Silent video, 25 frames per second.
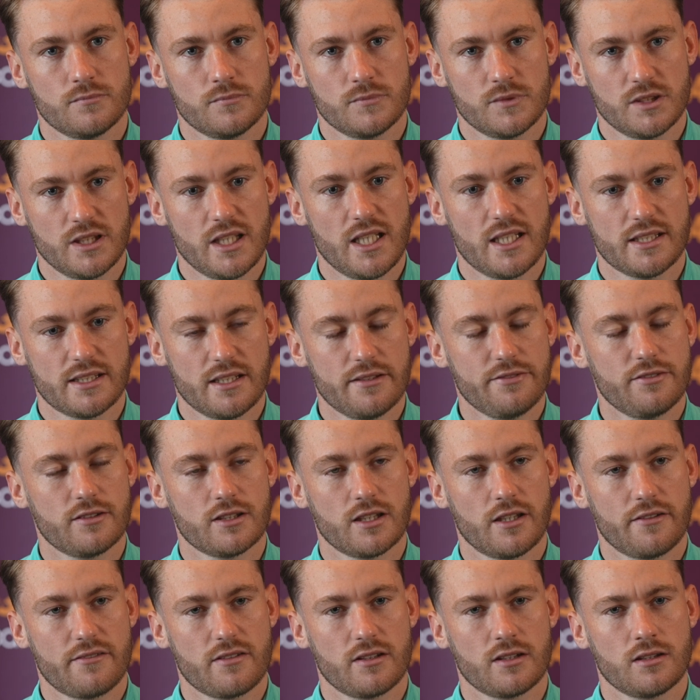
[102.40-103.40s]
Yeah,
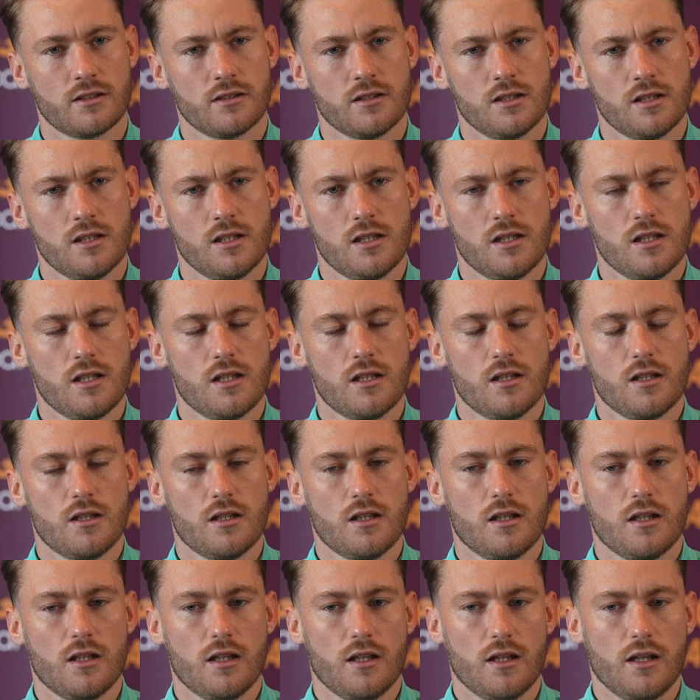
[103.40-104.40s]
definitely.
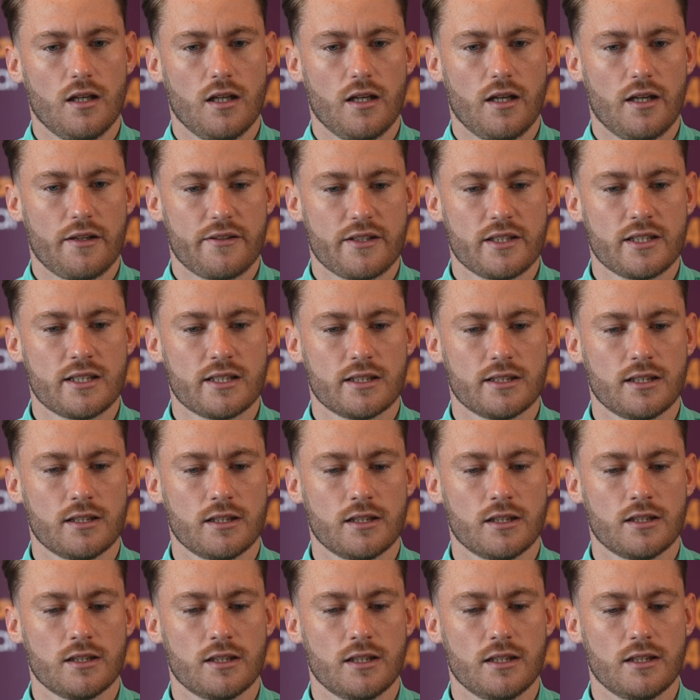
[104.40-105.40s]
I think
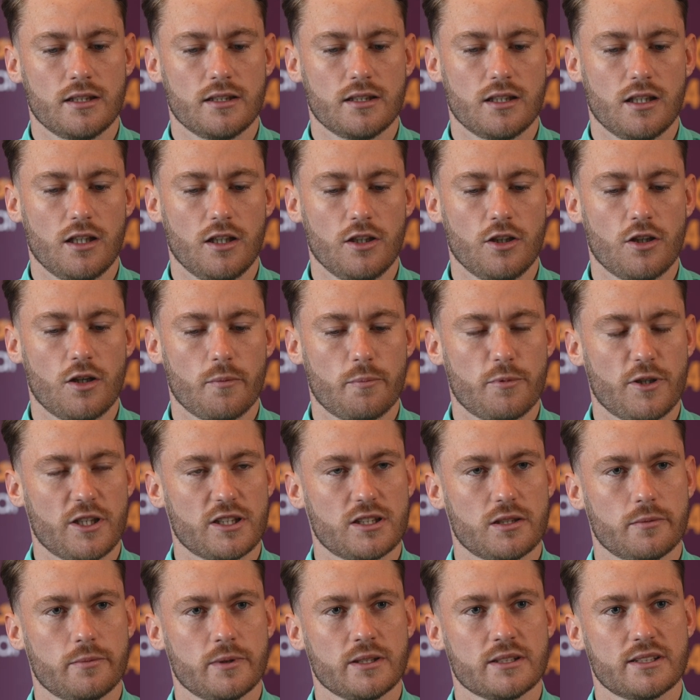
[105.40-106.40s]
a lot of
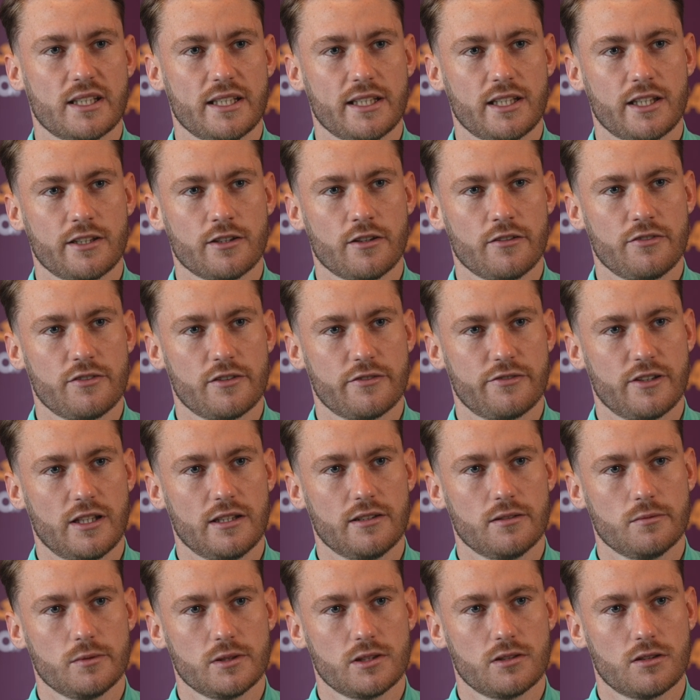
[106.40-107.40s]
pressure has been taken off the
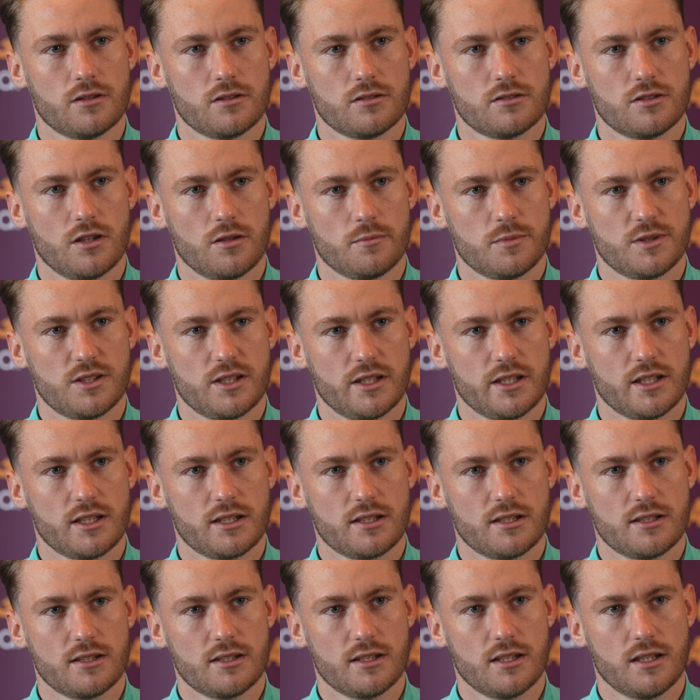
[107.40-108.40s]
fact that we got top
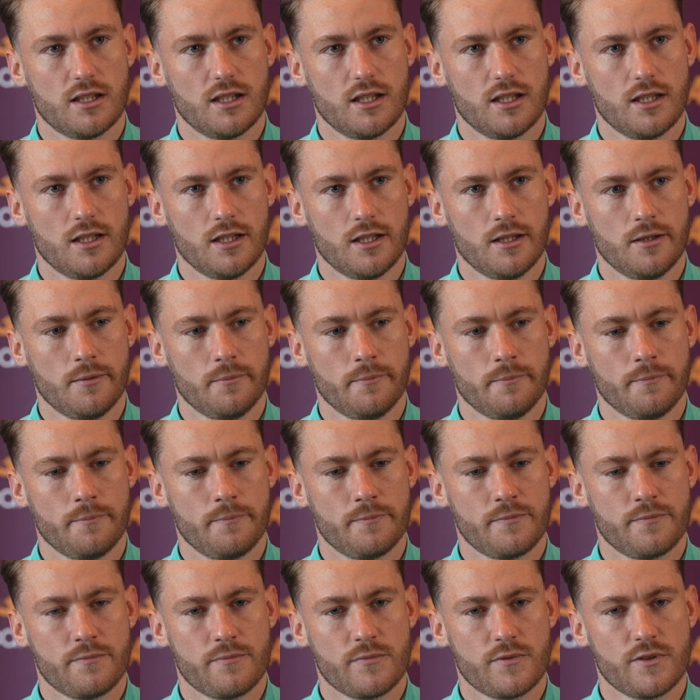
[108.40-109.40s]
six.
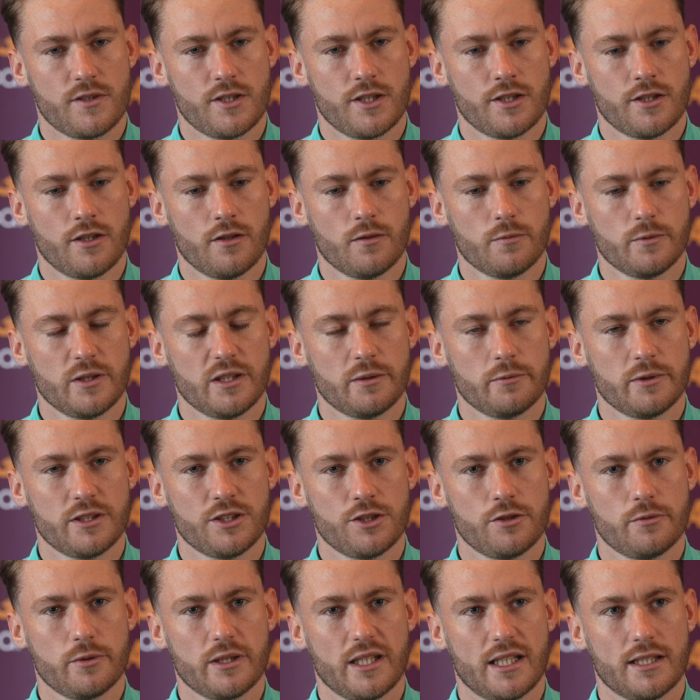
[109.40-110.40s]
You know, we
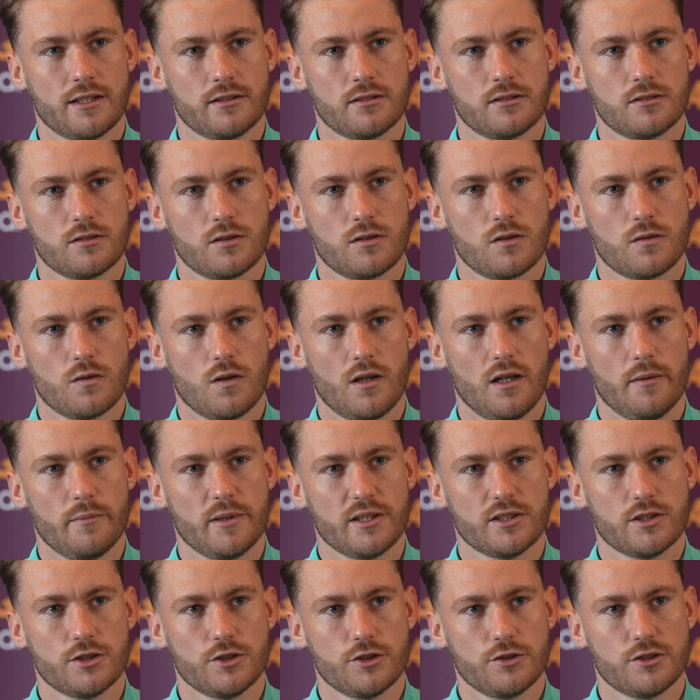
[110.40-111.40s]
knew we had quite a
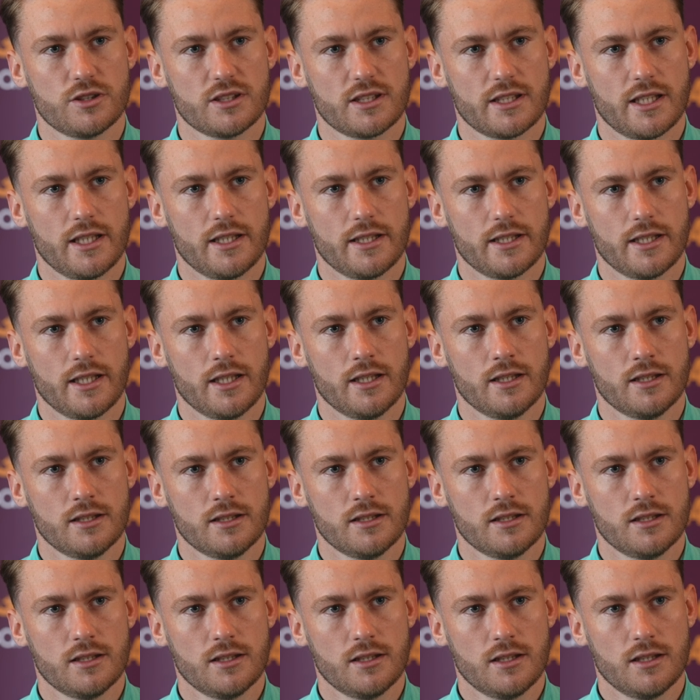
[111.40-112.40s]
bit to do to get there,
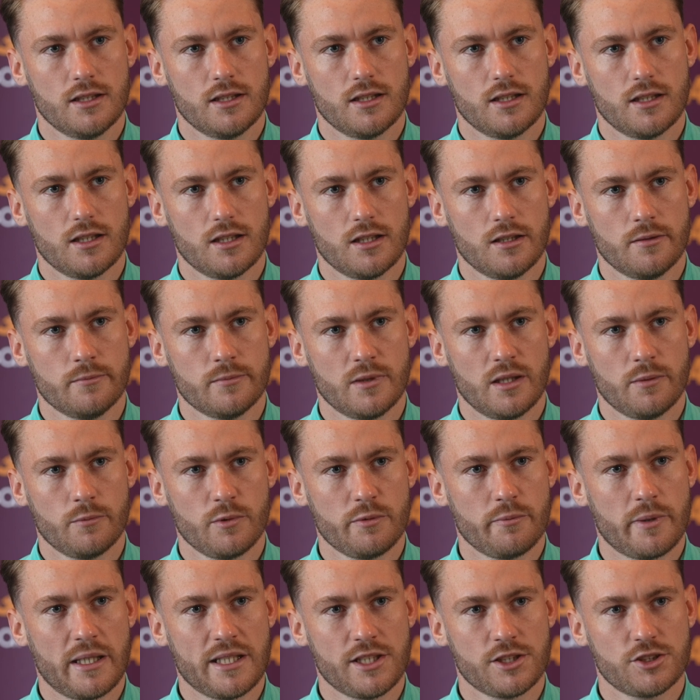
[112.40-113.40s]
and
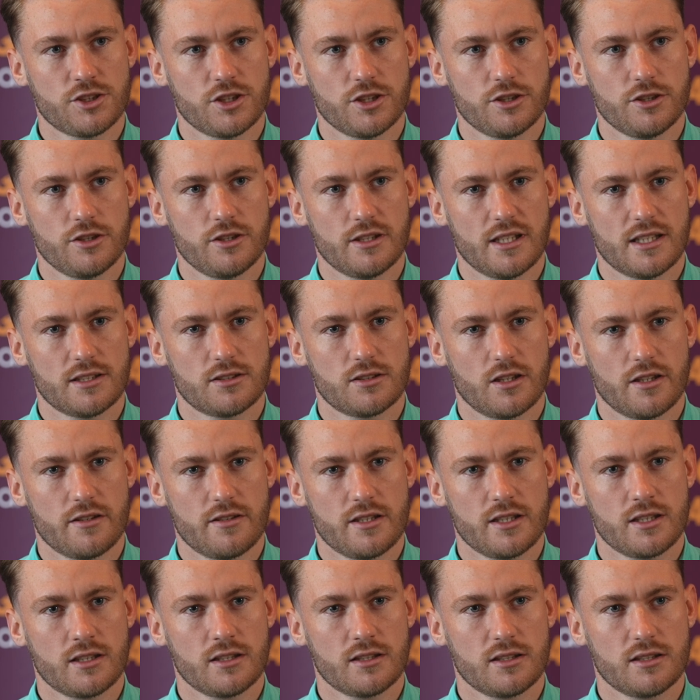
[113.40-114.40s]
we managed to do that. So I
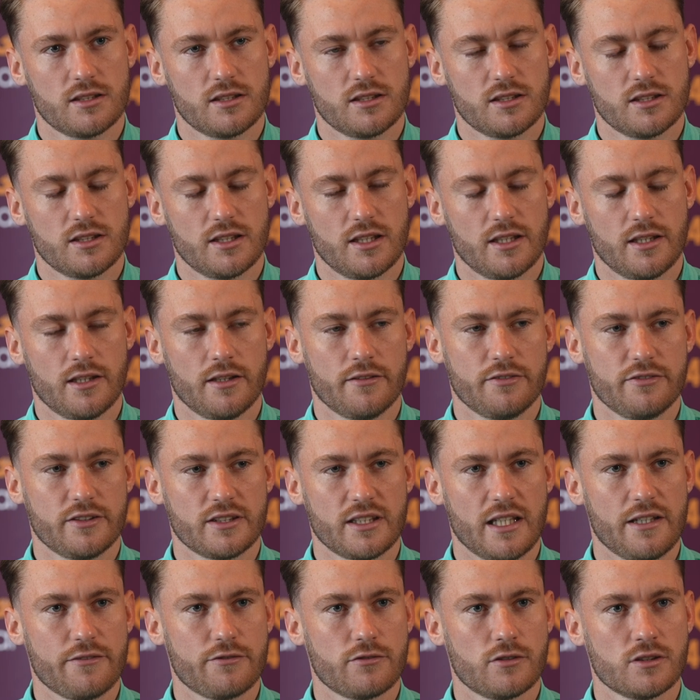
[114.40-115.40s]
think
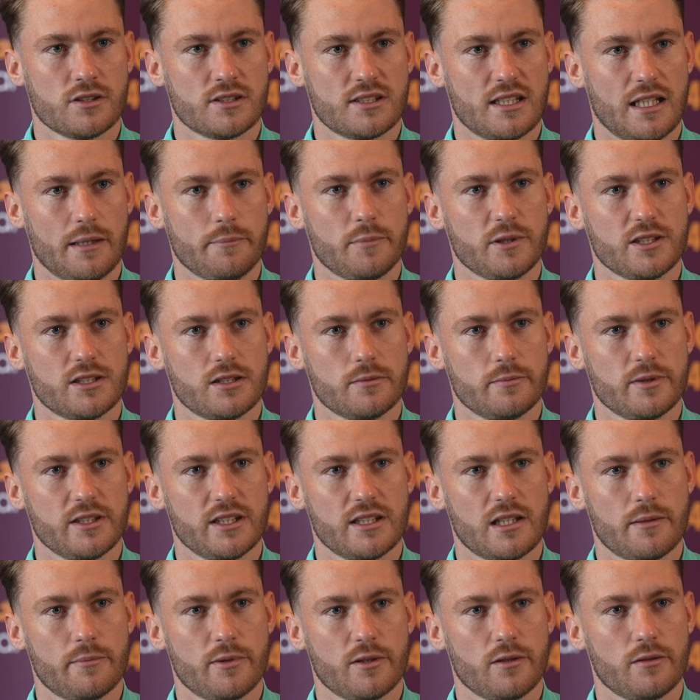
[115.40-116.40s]
everyone's happy to
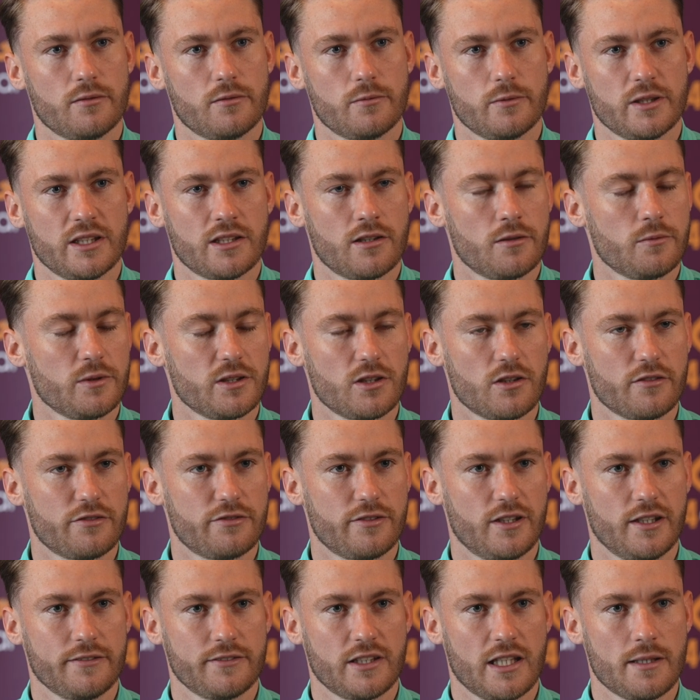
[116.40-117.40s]
be there, but we know we've got
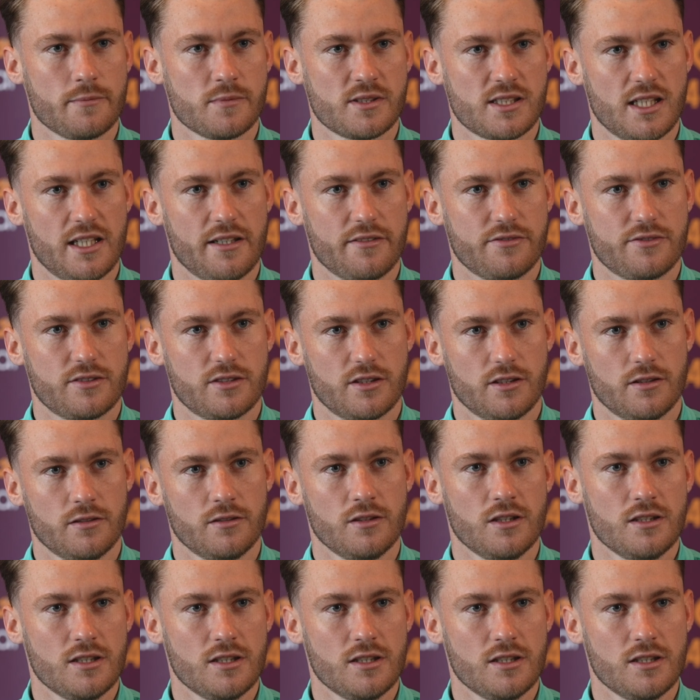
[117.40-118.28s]
five games left, so